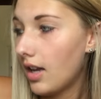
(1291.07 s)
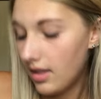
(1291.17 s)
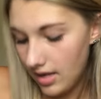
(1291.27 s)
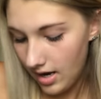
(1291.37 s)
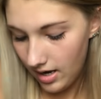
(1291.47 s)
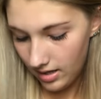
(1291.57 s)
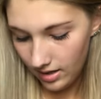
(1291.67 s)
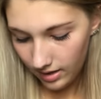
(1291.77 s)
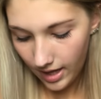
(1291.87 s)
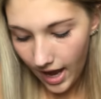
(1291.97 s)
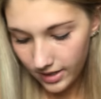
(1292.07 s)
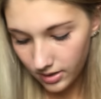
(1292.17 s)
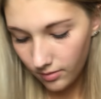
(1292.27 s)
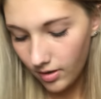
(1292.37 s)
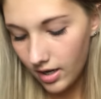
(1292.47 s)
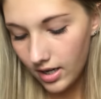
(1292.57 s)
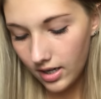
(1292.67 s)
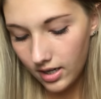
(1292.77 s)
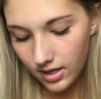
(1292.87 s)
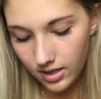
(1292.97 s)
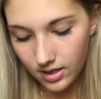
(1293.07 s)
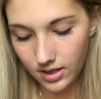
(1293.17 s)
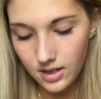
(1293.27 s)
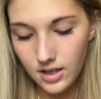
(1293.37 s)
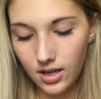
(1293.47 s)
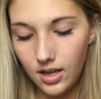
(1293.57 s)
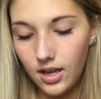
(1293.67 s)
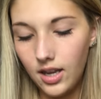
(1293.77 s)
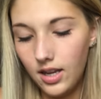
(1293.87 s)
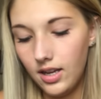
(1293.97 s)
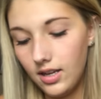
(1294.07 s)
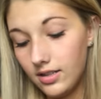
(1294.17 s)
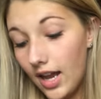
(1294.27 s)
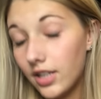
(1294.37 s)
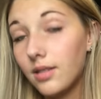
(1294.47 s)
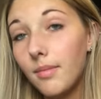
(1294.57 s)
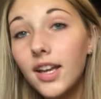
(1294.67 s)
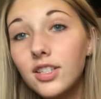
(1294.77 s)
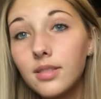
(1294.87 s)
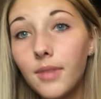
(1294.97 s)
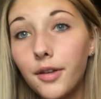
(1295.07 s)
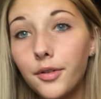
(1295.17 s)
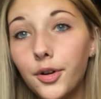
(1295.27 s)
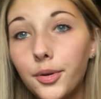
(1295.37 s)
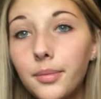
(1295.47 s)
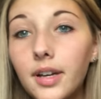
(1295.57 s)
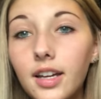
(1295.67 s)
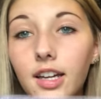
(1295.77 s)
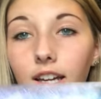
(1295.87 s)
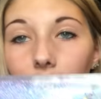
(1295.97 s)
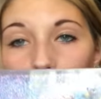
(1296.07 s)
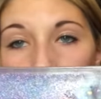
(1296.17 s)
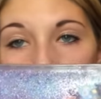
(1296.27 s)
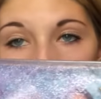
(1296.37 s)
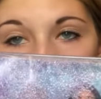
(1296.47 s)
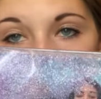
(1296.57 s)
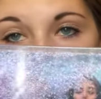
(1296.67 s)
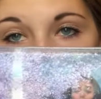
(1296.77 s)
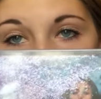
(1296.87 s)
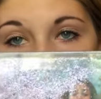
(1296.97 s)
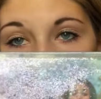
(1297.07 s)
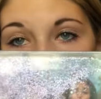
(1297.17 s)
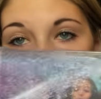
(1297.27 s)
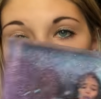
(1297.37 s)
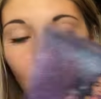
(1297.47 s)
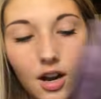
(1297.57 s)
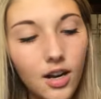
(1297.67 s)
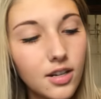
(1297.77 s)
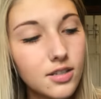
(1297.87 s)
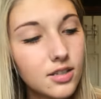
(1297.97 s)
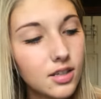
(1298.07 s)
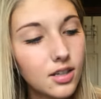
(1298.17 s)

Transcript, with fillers: And then the last one is actually matches my room and it has purple stars